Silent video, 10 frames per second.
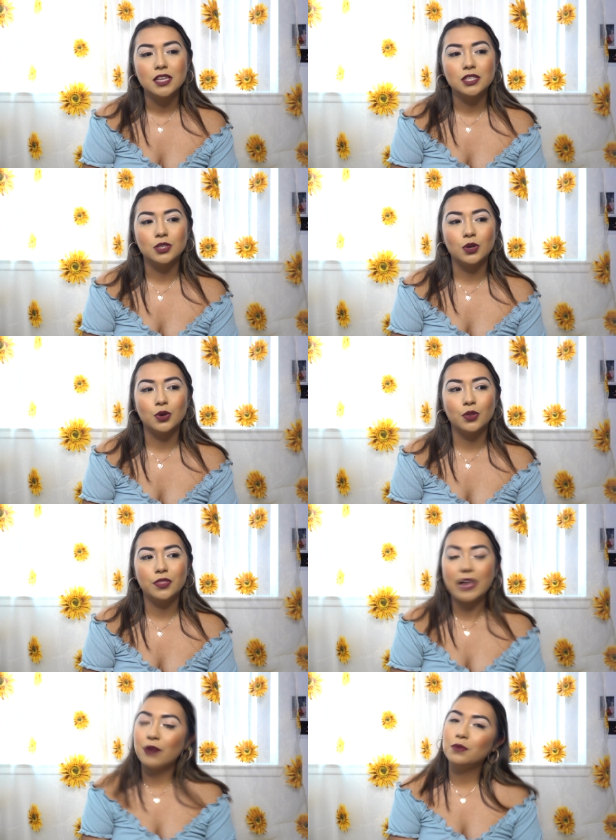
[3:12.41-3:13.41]
So
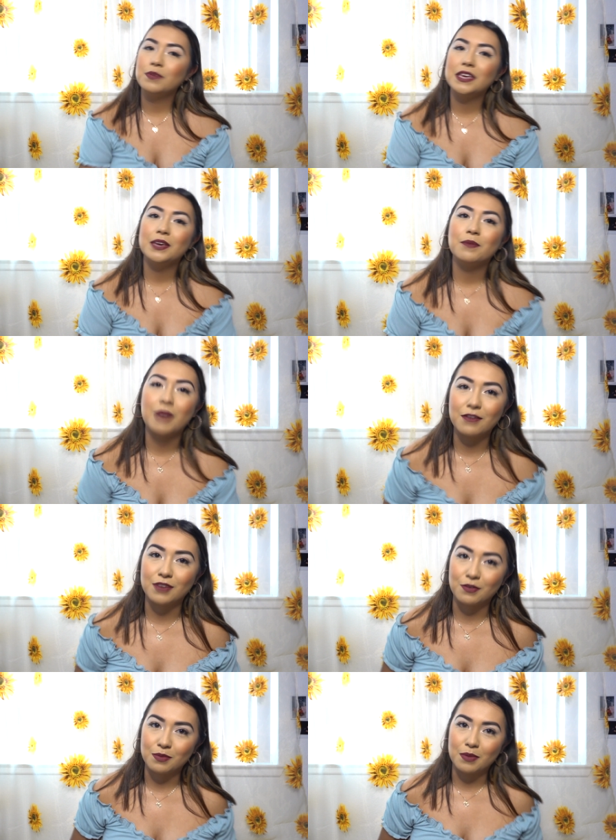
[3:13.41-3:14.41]
that would be my
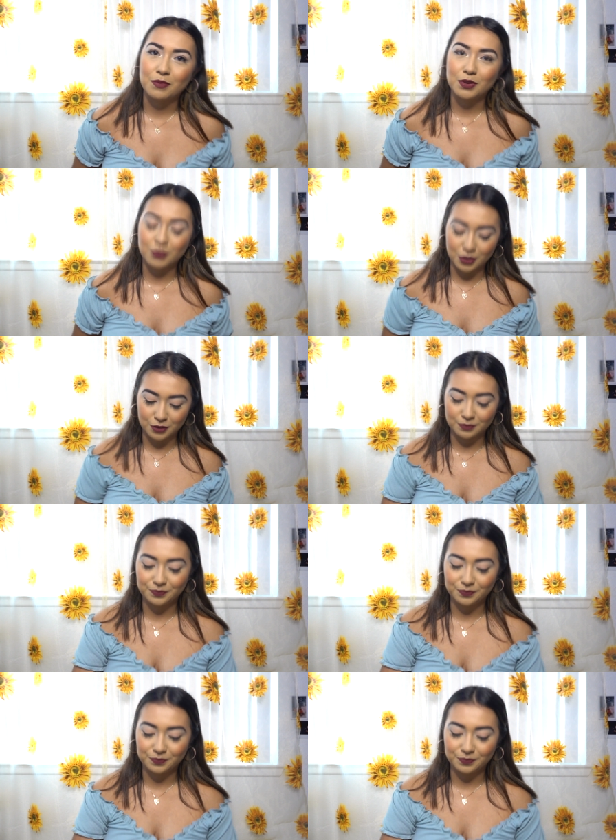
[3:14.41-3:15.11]
favorite memory with her.